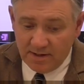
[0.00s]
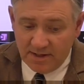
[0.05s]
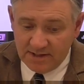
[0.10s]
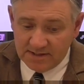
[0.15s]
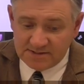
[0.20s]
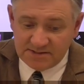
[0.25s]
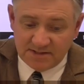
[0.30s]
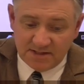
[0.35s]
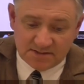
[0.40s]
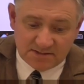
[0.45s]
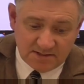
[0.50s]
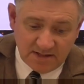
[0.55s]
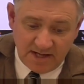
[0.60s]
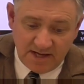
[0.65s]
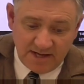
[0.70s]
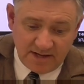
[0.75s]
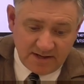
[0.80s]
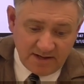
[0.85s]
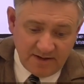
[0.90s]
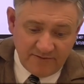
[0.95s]
It's just
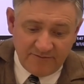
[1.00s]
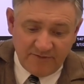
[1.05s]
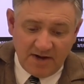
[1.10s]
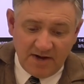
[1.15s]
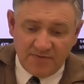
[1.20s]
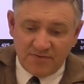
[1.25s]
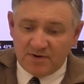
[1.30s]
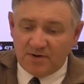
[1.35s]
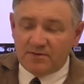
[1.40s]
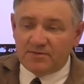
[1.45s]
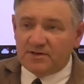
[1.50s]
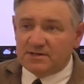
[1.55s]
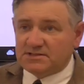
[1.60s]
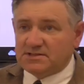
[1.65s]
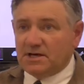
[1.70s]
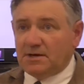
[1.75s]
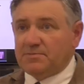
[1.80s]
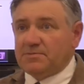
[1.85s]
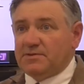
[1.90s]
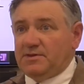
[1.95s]
like if I throw
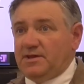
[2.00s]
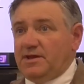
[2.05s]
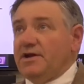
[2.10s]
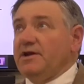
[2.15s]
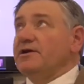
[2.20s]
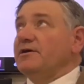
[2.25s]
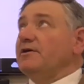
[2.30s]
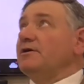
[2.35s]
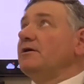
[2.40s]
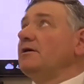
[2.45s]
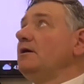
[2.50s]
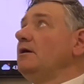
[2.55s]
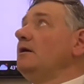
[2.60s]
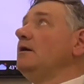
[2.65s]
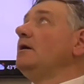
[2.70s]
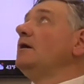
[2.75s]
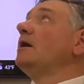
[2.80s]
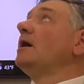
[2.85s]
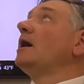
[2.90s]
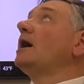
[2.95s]
this up in the air,
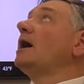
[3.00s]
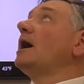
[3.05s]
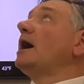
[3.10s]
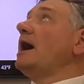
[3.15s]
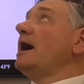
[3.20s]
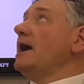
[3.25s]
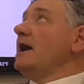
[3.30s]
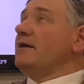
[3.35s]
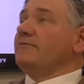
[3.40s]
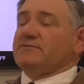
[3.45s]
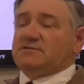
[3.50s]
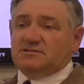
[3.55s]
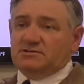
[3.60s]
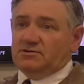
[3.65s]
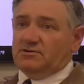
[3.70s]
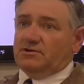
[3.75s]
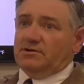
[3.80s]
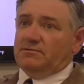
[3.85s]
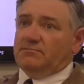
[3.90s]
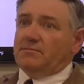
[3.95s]
I have a
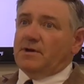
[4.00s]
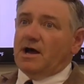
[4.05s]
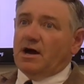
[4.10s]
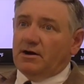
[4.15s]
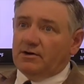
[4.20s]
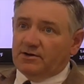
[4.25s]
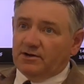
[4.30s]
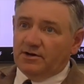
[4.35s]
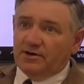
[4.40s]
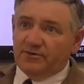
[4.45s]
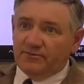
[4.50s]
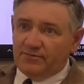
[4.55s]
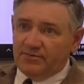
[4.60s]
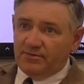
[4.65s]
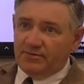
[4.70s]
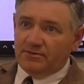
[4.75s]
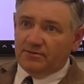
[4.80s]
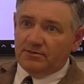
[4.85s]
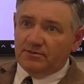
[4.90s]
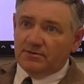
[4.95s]
certain amount of
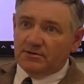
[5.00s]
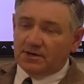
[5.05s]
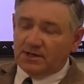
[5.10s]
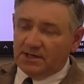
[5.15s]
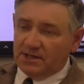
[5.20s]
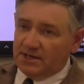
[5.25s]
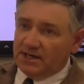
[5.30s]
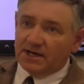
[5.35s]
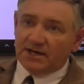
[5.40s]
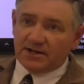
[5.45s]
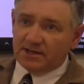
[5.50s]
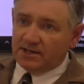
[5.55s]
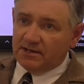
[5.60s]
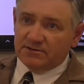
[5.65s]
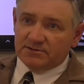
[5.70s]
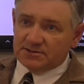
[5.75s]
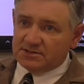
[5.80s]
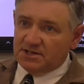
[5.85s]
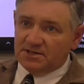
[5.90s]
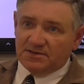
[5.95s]
kinetic
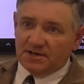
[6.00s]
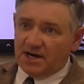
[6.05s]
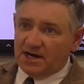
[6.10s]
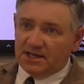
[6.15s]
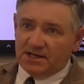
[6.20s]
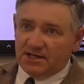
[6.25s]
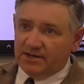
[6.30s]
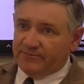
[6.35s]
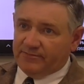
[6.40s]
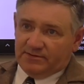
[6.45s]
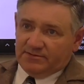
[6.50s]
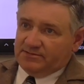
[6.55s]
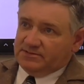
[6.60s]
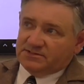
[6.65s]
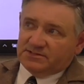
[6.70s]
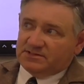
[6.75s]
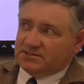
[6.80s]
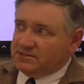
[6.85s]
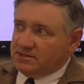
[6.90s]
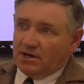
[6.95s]
energy that I give it.
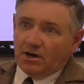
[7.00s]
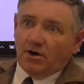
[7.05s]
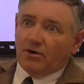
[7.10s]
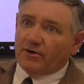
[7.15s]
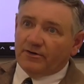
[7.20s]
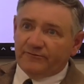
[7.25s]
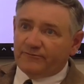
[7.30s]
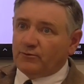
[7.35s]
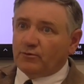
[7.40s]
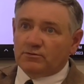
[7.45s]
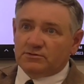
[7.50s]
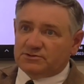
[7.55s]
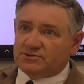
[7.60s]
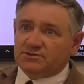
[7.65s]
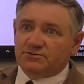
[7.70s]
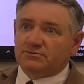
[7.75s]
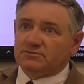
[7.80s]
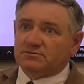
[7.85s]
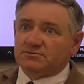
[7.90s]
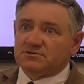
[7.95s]
Call it 4
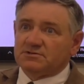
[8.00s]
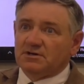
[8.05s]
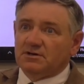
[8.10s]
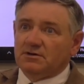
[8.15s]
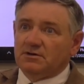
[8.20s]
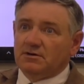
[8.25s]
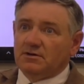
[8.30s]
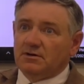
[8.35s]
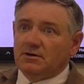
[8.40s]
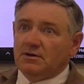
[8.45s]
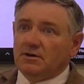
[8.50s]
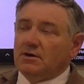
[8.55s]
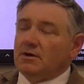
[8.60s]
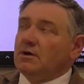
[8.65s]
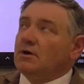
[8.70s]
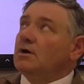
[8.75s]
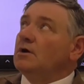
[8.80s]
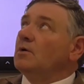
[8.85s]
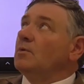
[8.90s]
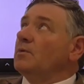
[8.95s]
joules.
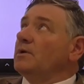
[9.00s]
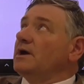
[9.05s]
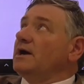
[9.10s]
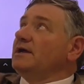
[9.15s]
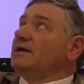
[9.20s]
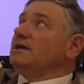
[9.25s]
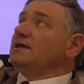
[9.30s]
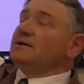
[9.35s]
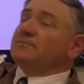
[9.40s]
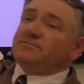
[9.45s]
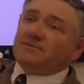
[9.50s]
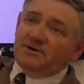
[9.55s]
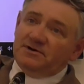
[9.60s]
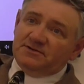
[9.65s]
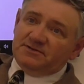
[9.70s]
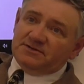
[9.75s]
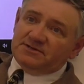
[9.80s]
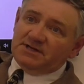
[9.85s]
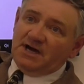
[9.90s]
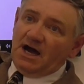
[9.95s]
When I get up there
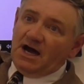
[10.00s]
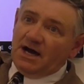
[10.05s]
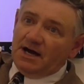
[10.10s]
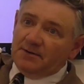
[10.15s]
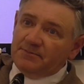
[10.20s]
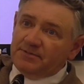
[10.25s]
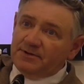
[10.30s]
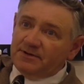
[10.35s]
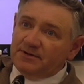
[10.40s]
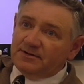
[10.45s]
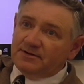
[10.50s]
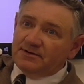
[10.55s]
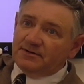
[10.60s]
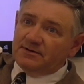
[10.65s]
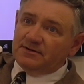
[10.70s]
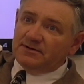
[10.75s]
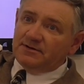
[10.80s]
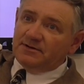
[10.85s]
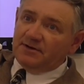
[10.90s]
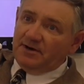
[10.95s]
to the top,
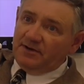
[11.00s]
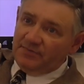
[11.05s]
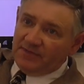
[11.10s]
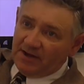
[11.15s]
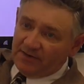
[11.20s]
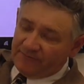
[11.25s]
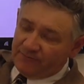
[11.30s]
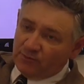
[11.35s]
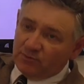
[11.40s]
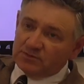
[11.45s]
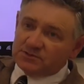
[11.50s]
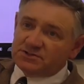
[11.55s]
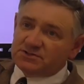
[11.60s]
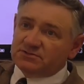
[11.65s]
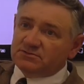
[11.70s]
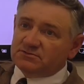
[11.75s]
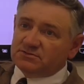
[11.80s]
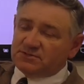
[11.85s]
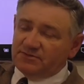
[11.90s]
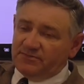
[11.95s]
that 4
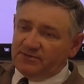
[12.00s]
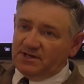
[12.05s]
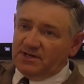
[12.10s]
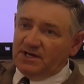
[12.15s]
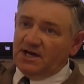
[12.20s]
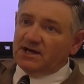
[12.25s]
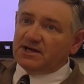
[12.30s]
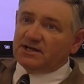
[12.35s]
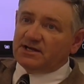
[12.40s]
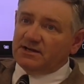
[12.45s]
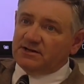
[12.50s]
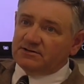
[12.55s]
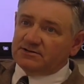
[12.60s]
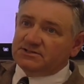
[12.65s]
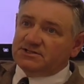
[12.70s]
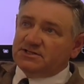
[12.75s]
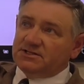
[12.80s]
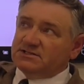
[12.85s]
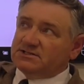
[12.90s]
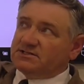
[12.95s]
joules of kinetic
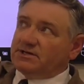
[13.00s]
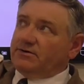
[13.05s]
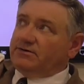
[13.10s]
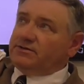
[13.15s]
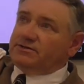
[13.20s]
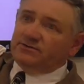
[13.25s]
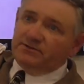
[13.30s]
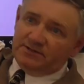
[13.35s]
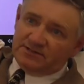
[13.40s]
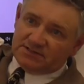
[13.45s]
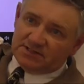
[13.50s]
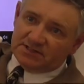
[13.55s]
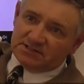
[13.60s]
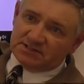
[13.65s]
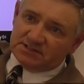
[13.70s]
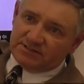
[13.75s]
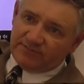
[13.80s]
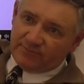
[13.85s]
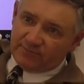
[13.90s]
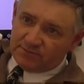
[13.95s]
energy is going to
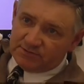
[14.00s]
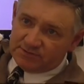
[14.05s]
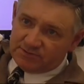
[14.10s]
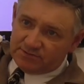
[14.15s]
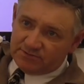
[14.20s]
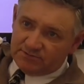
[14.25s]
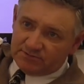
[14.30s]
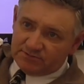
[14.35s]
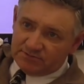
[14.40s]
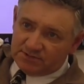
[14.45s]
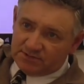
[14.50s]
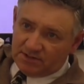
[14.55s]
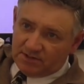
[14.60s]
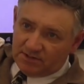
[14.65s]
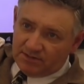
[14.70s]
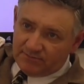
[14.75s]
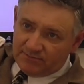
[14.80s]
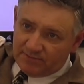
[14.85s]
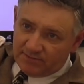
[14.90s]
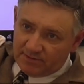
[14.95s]
exist as 4 joules
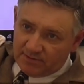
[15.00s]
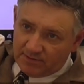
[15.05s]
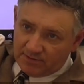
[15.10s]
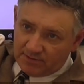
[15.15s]
of